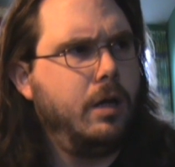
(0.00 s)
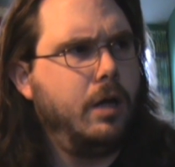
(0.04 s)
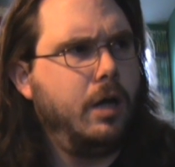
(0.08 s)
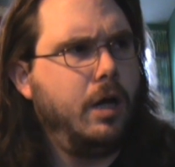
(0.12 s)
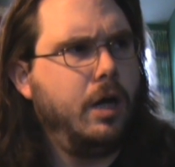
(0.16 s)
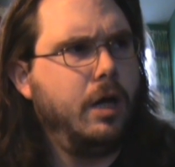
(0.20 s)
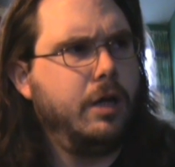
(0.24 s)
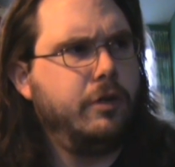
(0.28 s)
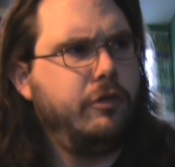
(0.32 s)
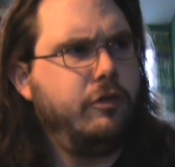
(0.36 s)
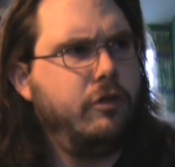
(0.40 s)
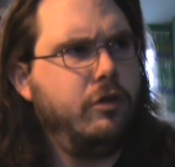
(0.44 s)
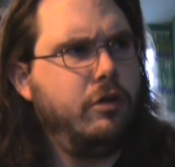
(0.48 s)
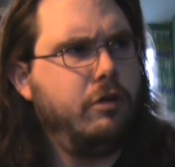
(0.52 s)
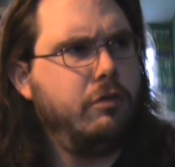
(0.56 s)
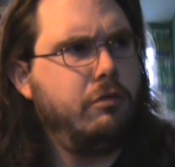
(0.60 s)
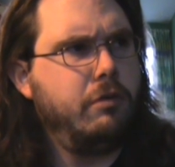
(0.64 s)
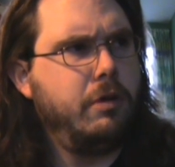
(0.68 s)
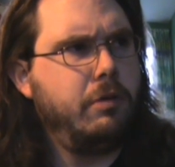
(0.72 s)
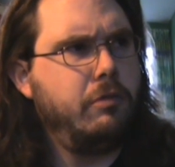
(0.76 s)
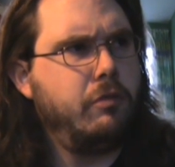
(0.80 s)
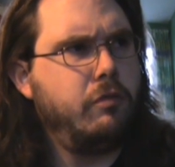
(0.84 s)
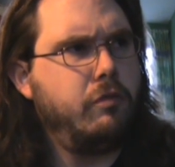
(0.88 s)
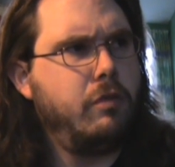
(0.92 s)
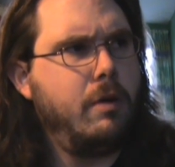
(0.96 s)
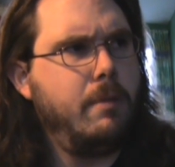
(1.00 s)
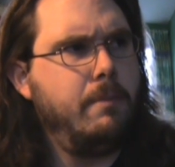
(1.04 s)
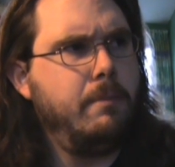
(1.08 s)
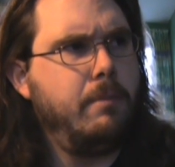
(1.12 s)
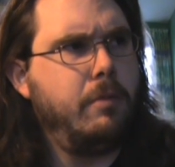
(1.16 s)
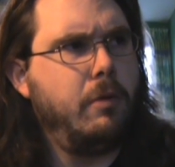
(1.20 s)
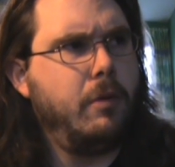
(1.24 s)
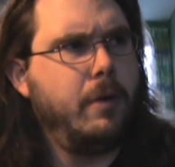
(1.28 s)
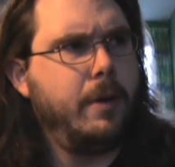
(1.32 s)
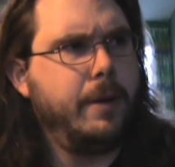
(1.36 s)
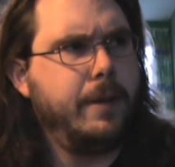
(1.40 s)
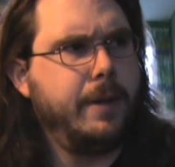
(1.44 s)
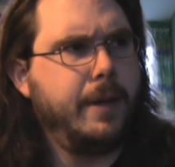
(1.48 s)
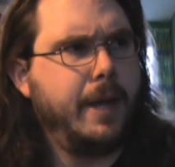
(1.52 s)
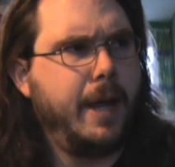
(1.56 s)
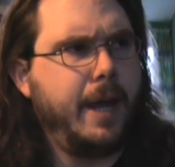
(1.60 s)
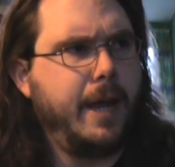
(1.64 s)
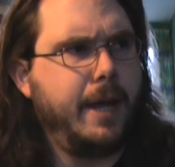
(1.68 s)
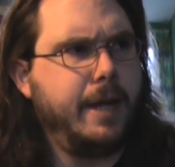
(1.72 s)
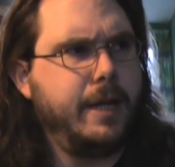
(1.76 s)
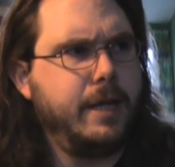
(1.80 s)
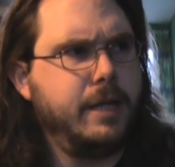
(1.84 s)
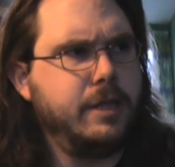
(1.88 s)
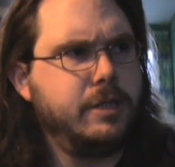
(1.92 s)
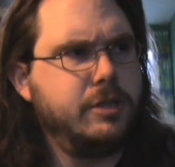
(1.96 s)
I do agree with one point,
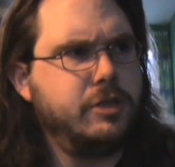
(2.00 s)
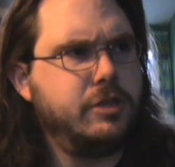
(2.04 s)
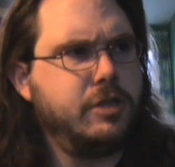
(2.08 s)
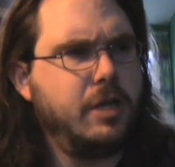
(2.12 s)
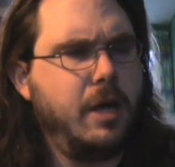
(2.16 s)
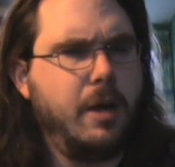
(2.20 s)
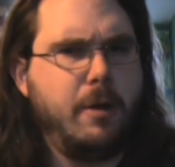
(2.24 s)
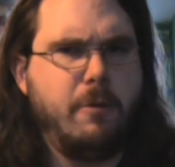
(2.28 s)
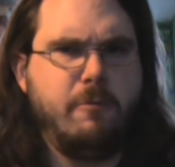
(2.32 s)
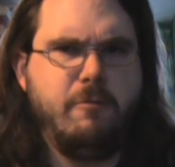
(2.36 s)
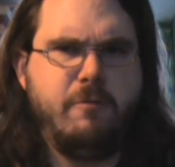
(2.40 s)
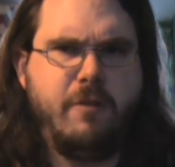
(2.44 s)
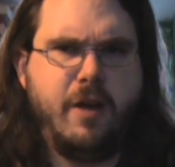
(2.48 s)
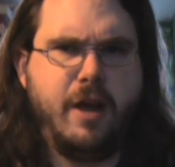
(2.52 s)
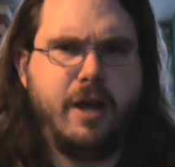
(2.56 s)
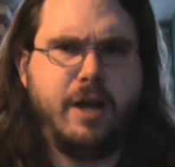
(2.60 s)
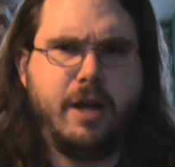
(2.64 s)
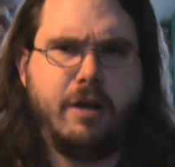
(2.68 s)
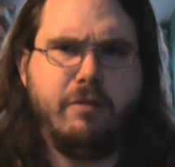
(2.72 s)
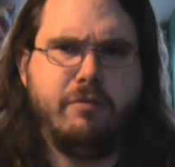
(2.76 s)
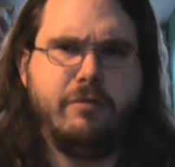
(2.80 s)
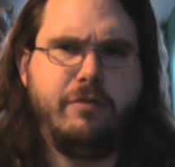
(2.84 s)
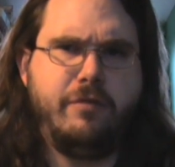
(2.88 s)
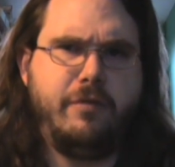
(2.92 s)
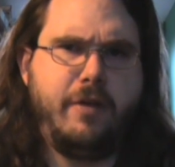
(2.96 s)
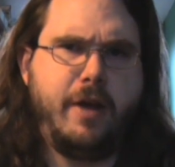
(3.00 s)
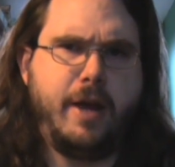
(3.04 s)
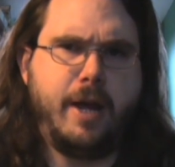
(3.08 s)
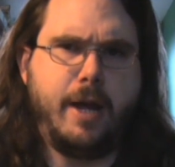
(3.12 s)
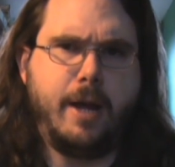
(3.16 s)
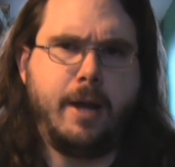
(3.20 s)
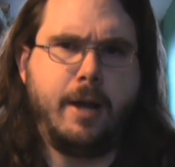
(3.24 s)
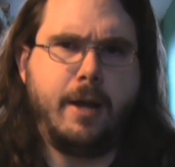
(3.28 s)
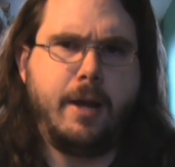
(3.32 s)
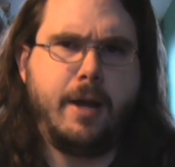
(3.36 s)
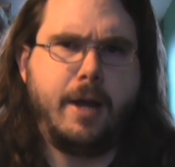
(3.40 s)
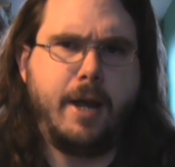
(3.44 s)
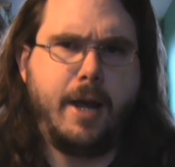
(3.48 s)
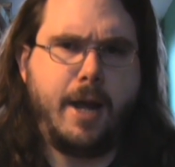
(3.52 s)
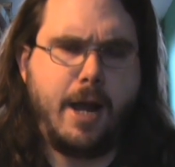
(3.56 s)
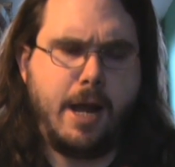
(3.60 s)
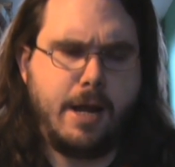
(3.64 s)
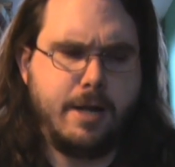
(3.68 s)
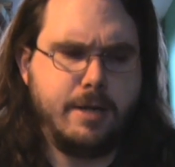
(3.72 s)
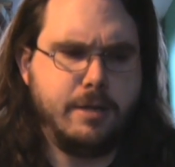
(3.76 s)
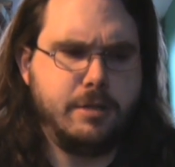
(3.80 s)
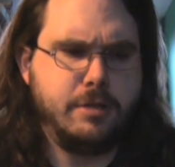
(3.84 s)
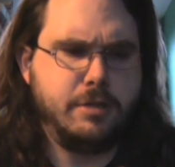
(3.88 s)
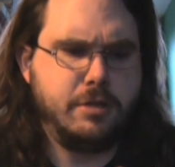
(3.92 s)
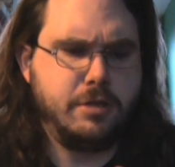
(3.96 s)
that it's very unfair,
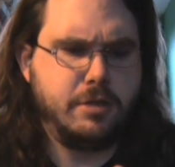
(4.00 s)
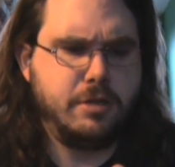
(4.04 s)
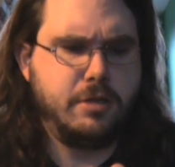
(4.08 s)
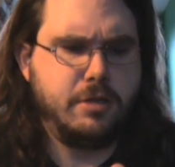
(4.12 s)
and